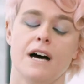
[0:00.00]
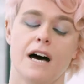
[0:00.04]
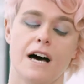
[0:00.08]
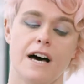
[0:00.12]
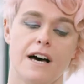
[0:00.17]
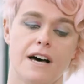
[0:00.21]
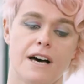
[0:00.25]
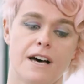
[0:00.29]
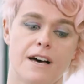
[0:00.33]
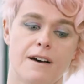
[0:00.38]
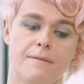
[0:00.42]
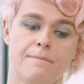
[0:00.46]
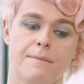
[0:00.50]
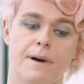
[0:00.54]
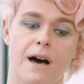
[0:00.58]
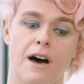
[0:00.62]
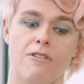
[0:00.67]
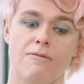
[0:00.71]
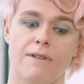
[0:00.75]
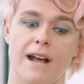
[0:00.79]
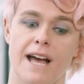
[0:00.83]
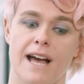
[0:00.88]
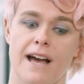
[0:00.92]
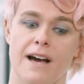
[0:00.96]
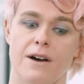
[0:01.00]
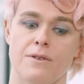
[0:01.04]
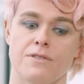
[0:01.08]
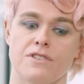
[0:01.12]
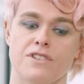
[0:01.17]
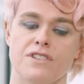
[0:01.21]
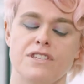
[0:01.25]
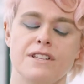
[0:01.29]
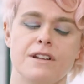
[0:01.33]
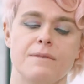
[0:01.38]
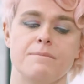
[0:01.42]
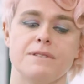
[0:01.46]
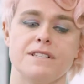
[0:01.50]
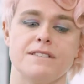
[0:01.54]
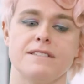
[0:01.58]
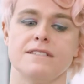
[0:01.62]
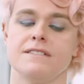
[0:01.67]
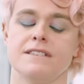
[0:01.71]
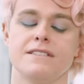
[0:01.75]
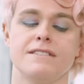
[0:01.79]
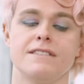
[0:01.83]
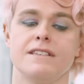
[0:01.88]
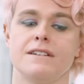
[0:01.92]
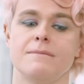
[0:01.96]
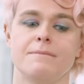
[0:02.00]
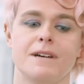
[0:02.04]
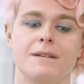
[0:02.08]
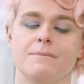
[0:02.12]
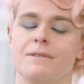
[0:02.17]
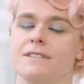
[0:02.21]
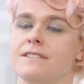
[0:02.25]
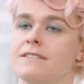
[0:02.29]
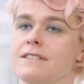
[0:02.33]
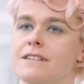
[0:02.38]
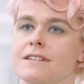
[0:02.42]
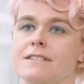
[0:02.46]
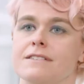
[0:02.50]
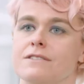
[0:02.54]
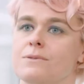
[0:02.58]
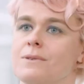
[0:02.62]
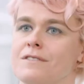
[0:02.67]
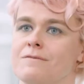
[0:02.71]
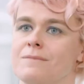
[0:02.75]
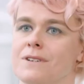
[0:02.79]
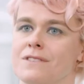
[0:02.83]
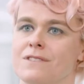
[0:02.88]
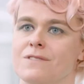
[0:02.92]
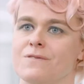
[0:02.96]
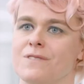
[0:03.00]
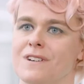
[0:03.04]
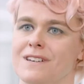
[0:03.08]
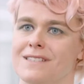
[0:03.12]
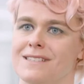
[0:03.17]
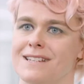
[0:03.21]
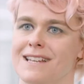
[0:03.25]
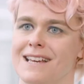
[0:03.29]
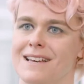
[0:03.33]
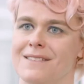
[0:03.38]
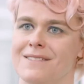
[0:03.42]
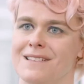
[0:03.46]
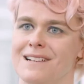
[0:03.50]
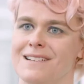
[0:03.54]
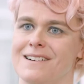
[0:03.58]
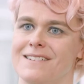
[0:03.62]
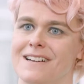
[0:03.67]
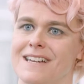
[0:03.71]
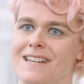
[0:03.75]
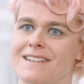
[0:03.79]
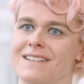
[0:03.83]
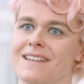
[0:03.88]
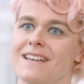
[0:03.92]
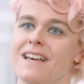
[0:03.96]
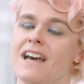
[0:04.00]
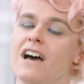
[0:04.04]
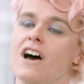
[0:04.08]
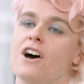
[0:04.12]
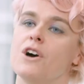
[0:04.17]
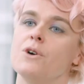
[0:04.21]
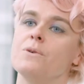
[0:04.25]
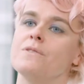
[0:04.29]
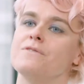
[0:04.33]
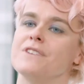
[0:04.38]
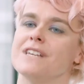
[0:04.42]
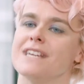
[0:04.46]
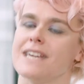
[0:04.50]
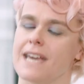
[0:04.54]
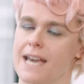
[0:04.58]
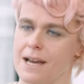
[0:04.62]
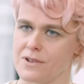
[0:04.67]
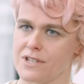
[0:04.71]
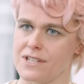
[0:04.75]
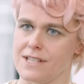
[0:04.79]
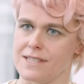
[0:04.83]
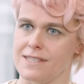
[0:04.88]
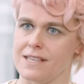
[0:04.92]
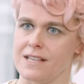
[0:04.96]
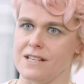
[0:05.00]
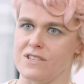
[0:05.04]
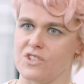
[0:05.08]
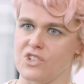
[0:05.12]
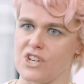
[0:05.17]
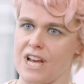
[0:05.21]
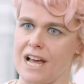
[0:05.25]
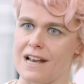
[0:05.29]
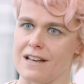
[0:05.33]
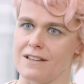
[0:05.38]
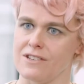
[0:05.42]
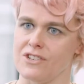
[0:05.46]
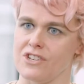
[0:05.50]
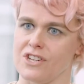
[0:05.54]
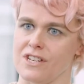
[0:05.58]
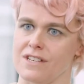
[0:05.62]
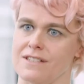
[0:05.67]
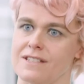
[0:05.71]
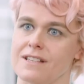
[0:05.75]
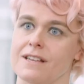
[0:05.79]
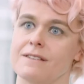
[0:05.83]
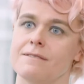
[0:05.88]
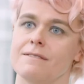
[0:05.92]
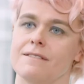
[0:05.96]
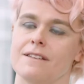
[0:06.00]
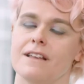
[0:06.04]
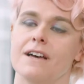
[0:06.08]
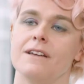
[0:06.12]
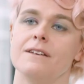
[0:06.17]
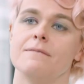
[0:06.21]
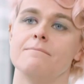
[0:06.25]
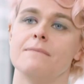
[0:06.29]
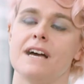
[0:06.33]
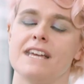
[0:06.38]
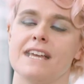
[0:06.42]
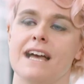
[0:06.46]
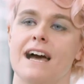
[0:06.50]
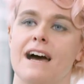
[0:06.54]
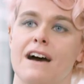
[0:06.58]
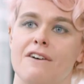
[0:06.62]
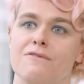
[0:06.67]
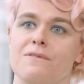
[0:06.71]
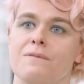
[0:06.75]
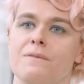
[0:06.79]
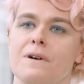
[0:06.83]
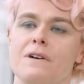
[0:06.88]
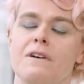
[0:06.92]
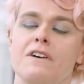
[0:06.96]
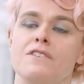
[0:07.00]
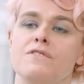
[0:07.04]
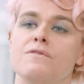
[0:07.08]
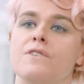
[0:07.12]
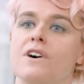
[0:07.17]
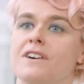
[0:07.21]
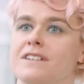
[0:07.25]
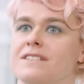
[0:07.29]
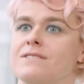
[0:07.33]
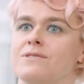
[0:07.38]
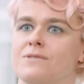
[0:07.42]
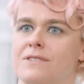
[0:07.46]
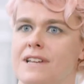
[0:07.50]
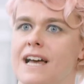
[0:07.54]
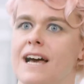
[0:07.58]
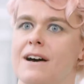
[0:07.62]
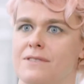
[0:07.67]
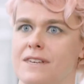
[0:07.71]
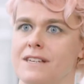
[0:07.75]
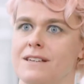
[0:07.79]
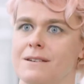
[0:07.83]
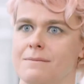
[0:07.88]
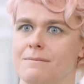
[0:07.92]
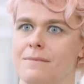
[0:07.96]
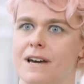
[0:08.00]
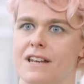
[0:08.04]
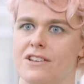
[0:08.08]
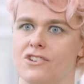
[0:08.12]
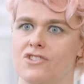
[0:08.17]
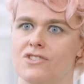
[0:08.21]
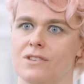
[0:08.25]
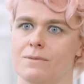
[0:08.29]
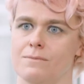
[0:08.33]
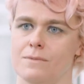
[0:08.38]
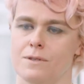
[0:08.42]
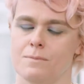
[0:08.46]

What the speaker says: around businesses that are maybe 6-12 months further down the line, who have encountered these challenges and may have advice on how they can manage them